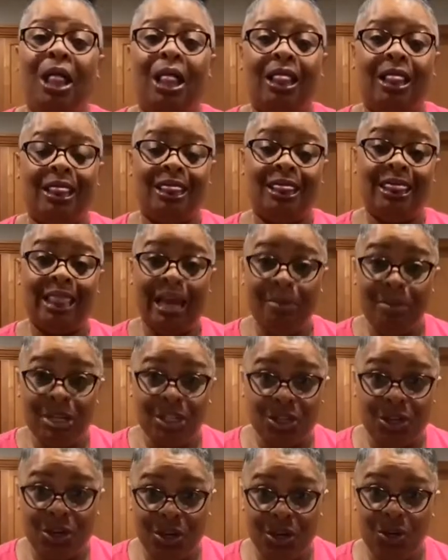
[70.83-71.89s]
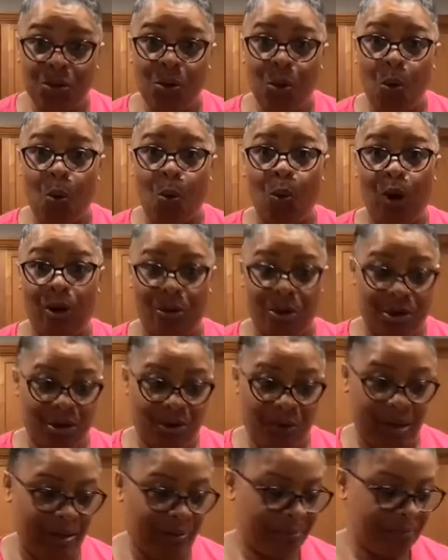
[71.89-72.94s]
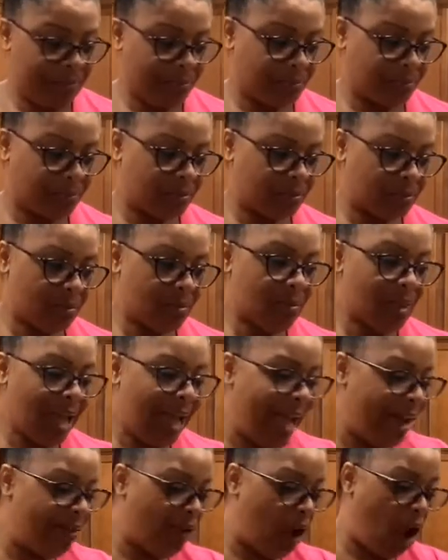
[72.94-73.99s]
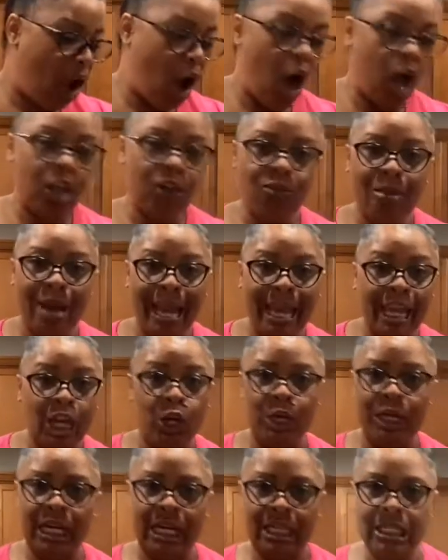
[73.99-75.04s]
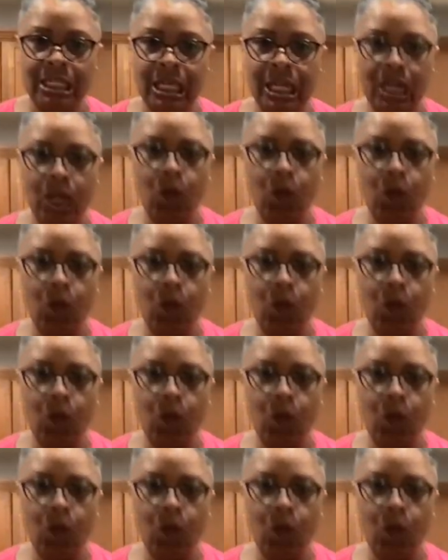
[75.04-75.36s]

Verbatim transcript: let me show you what we're doing. I have all of my ingredients here,